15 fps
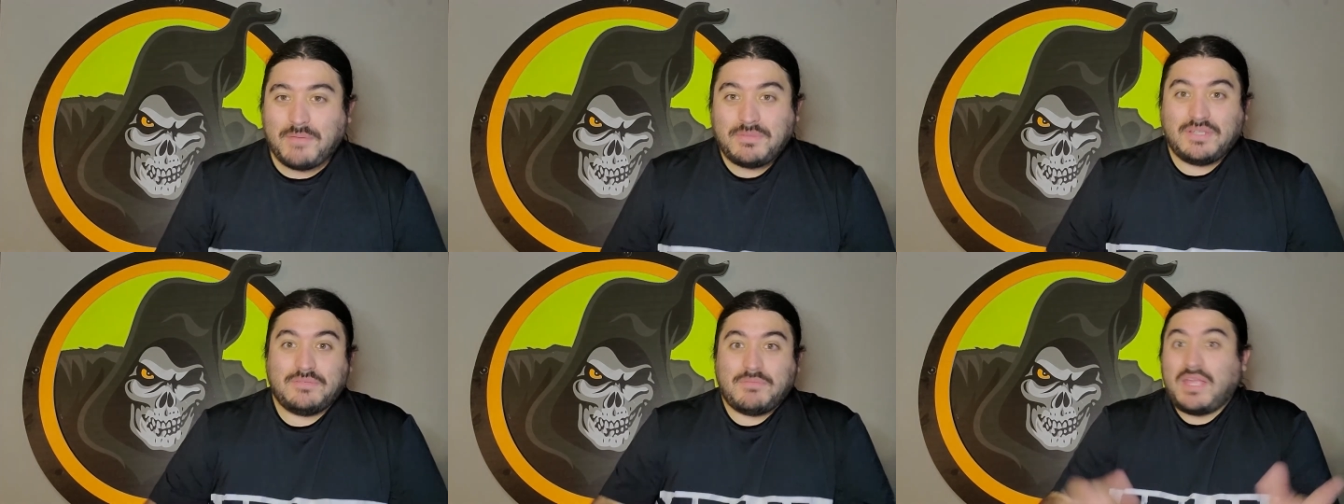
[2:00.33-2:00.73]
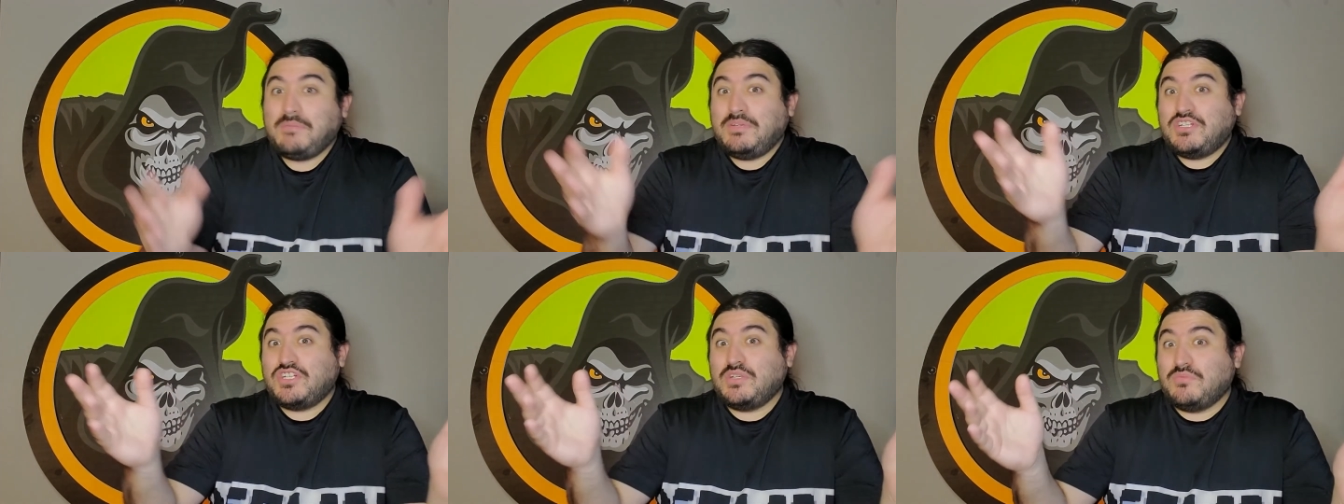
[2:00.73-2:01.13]
I mean,
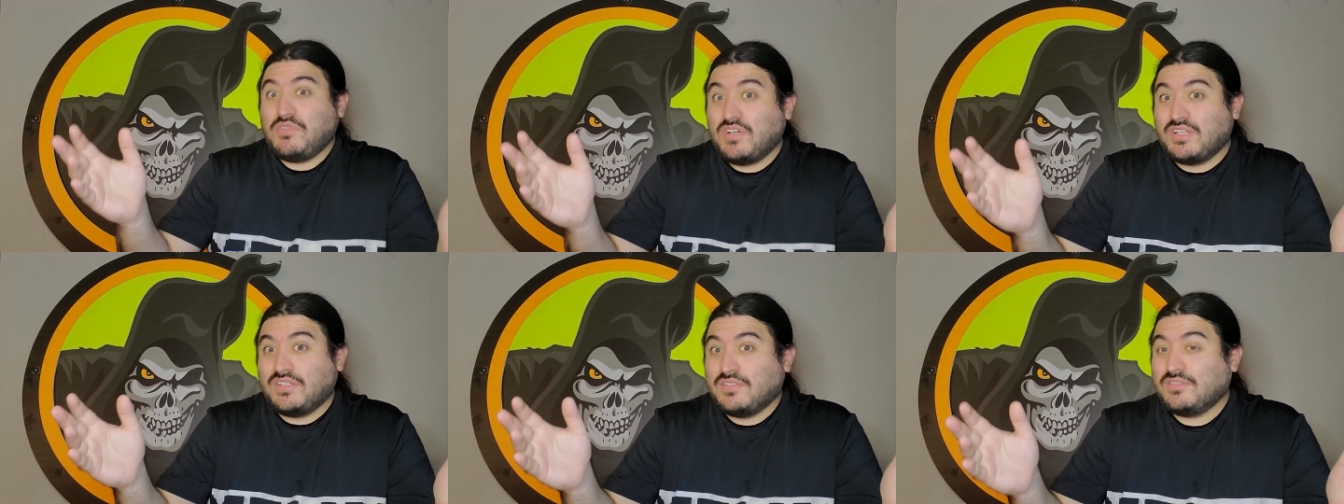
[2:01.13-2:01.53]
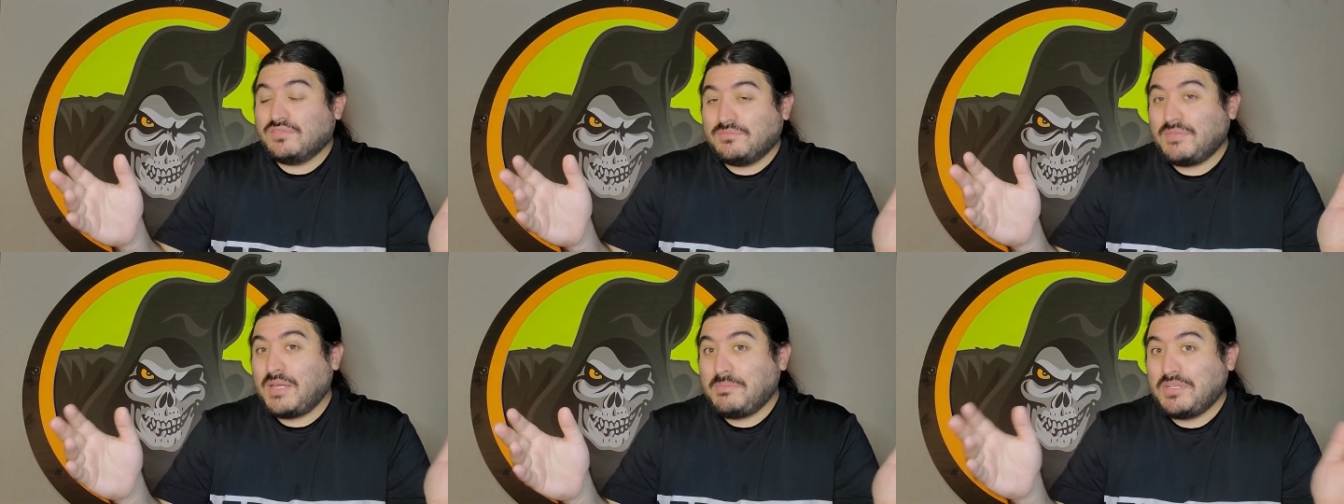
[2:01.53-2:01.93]
maybe she would.
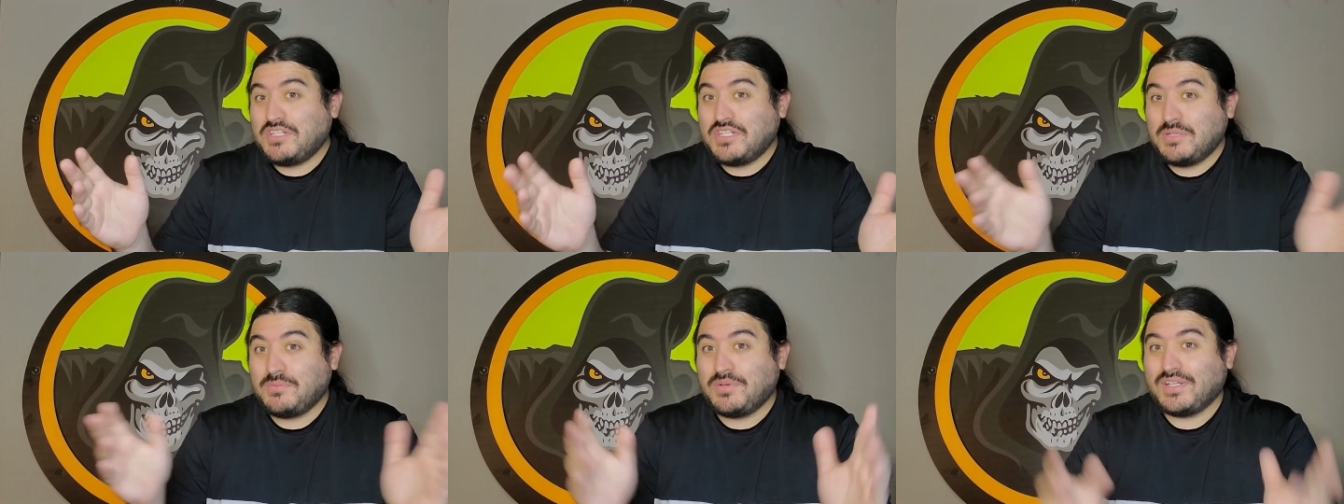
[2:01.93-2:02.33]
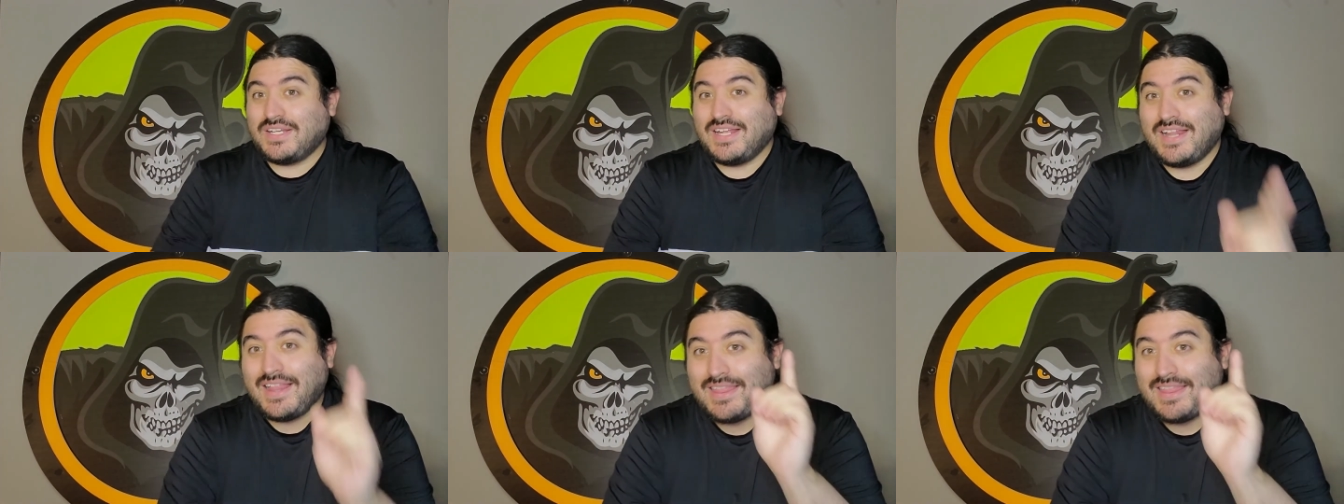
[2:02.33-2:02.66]
Maybe she would.